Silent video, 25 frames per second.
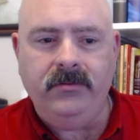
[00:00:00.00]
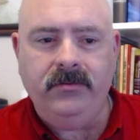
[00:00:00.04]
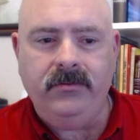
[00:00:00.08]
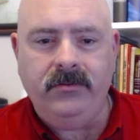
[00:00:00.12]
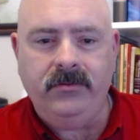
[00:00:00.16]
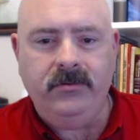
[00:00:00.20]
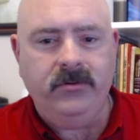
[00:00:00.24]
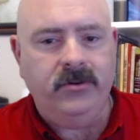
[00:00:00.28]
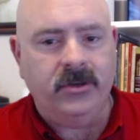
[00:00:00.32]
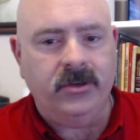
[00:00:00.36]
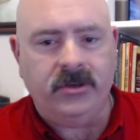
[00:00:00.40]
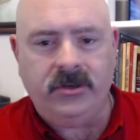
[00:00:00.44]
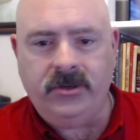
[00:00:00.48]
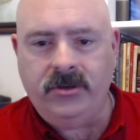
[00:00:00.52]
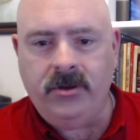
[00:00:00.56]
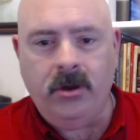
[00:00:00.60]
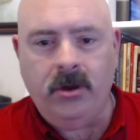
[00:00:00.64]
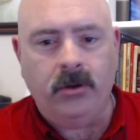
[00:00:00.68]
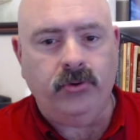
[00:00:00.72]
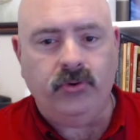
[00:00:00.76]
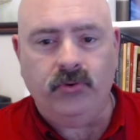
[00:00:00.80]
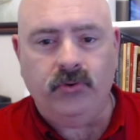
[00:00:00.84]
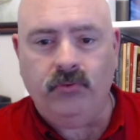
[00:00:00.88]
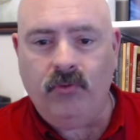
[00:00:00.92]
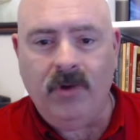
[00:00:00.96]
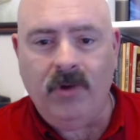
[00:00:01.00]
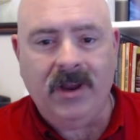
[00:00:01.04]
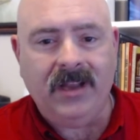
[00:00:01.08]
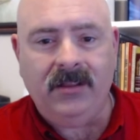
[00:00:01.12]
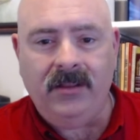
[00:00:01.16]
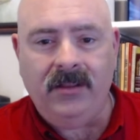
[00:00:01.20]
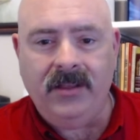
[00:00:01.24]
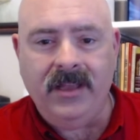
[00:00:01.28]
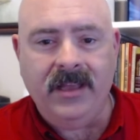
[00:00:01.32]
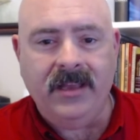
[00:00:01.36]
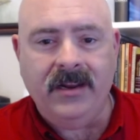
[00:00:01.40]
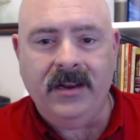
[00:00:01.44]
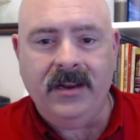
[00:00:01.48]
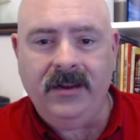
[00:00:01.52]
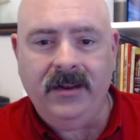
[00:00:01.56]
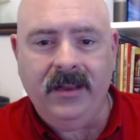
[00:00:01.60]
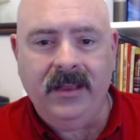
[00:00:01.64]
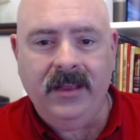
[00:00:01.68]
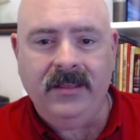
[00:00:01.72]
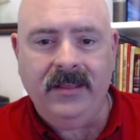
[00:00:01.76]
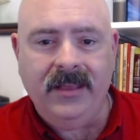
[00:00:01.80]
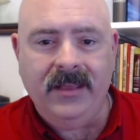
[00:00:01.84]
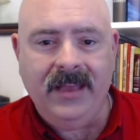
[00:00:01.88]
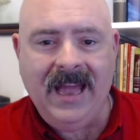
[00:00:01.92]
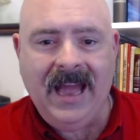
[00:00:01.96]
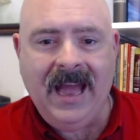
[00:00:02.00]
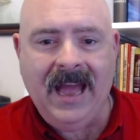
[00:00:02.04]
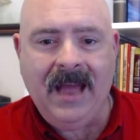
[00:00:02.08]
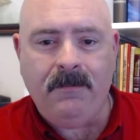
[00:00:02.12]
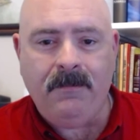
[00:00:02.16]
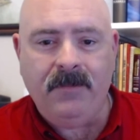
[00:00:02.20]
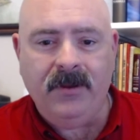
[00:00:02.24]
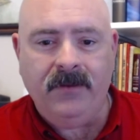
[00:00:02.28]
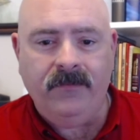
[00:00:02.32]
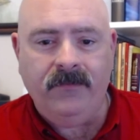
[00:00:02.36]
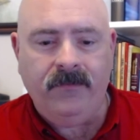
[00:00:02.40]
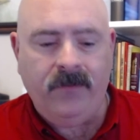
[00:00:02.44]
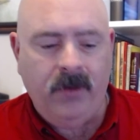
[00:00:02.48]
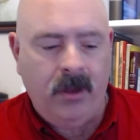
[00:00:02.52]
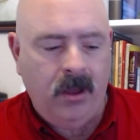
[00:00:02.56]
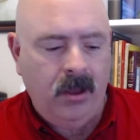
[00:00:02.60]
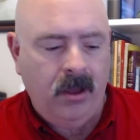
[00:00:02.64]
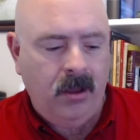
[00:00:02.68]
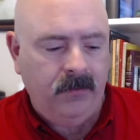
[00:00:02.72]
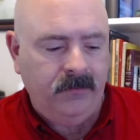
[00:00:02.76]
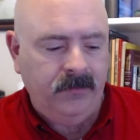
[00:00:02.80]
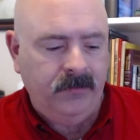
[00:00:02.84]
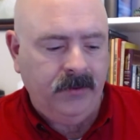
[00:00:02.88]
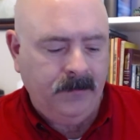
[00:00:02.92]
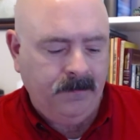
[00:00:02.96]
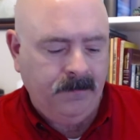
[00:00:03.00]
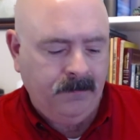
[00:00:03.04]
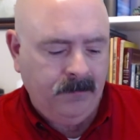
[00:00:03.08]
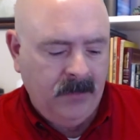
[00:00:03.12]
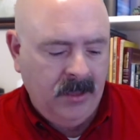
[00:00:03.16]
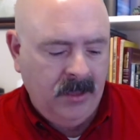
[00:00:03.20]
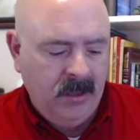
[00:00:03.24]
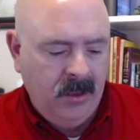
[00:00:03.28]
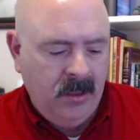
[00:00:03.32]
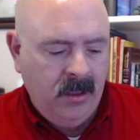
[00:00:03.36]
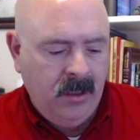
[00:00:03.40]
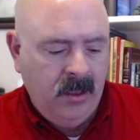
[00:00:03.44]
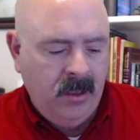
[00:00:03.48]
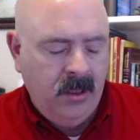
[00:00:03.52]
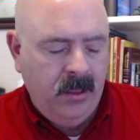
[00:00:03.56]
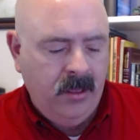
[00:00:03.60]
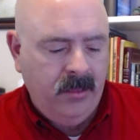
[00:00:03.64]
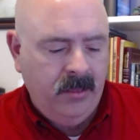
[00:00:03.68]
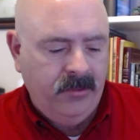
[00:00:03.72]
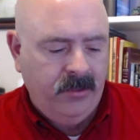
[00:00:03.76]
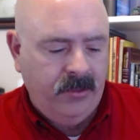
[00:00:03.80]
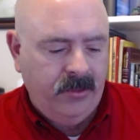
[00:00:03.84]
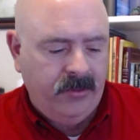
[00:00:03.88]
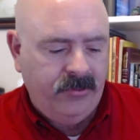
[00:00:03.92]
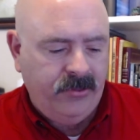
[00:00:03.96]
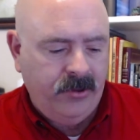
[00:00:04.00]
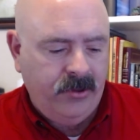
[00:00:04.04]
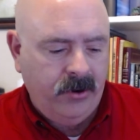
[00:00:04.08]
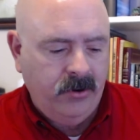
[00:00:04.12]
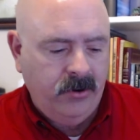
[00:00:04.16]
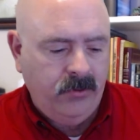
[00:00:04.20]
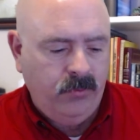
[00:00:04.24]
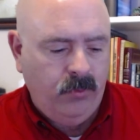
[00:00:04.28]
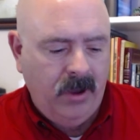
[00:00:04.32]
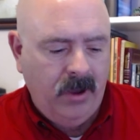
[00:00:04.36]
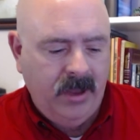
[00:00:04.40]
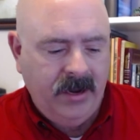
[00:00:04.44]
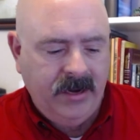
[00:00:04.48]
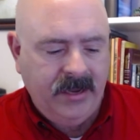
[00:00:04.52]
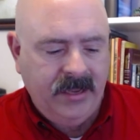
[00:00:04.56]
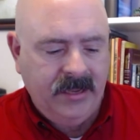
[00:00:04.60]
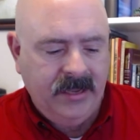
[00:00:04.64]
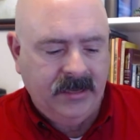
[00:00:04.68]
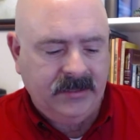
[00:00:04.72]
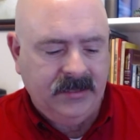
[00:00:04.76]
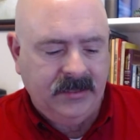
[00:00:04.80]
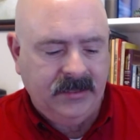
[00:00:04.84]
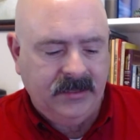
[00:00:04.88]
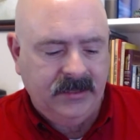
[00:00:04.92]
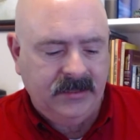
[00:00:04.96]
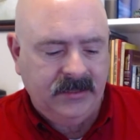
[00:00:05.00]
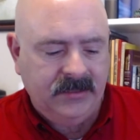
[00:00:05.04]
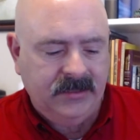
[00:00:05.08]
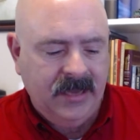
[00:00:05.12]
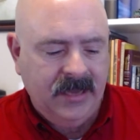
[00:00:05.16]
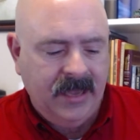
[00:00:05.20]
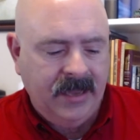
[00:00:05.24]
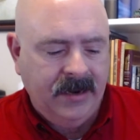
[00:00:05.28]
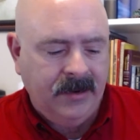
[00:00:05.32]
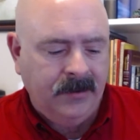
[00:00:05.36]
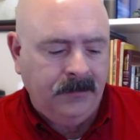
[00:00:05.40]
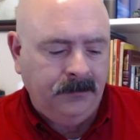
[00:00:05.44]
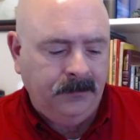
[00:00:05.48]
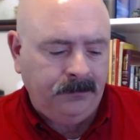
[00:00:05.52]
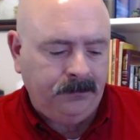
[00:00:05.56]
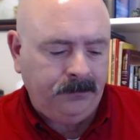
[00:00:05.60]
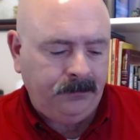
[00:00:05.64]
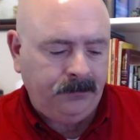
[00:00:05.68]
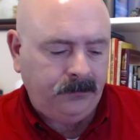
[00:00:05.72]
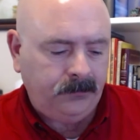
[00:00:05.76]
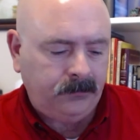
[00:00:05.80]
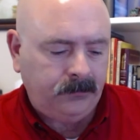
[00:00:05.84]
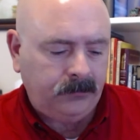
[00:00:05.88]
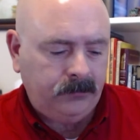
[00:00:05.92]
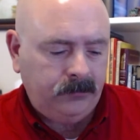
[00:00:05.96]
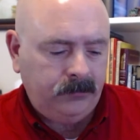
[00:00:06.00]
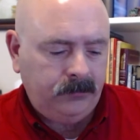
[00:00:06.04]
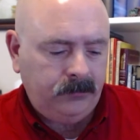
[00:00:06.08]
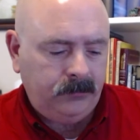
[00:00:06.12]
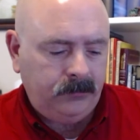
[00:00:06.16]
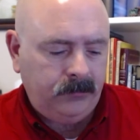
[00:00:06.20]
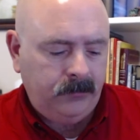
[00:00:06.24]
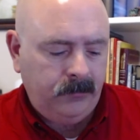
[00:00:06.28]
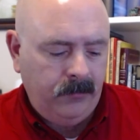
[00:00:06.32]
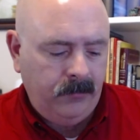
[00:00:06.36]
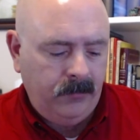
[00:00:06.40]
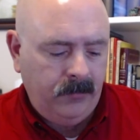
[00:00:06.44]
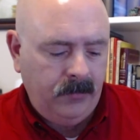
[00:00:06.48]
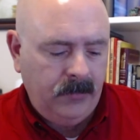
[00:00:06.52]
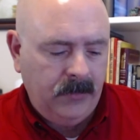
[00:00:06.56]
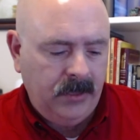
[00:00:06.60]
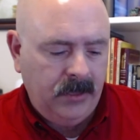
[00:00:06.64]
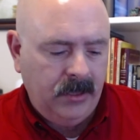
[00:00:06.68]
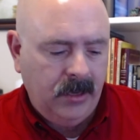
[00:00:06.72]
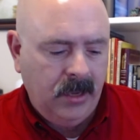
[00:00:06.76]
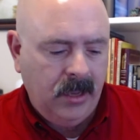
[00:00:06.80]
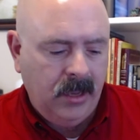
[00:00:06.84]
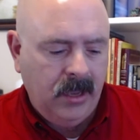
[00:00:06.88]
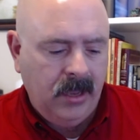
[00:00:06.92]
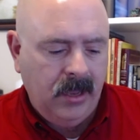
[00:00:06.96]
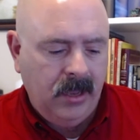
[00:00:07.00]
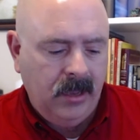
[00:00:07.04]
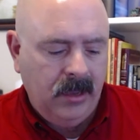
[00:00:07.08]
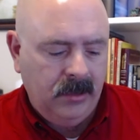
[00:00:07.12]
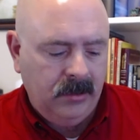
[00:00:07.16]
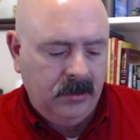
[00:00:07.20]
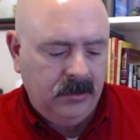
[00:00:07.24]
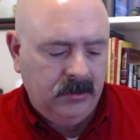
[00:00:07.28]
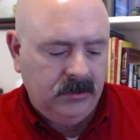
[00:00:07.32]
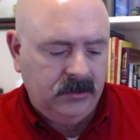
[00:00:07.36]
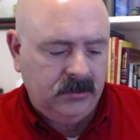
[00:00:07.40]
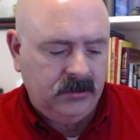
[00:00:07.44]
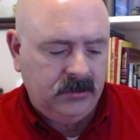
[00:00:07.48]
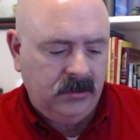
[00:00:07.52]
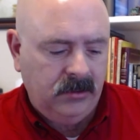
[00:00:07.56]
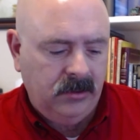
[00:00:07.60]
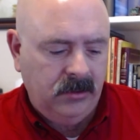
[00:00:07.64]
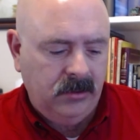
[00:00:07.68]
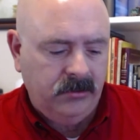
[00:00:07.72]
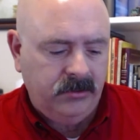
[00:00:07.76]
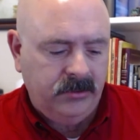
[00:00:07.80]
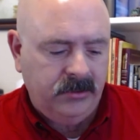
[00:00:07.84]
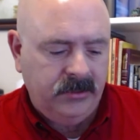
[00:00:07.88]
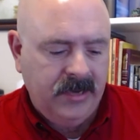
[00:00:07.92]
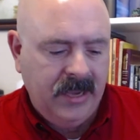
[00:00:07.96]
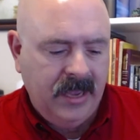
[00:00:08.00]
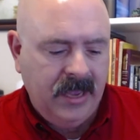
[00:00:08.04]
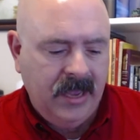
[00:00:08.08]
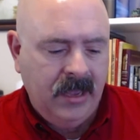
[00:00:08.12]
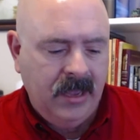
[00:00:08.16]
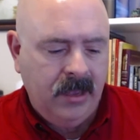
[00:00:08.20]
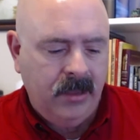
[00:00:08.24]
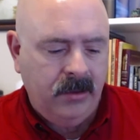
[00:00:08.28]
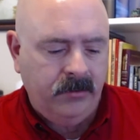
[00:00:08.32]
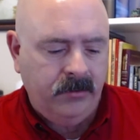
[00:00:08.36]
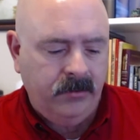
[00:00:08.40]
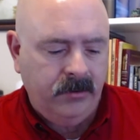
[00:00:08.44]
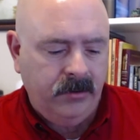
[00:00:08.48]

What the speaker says: just go directly in it in the app involved. The third way to get to this data, let's close down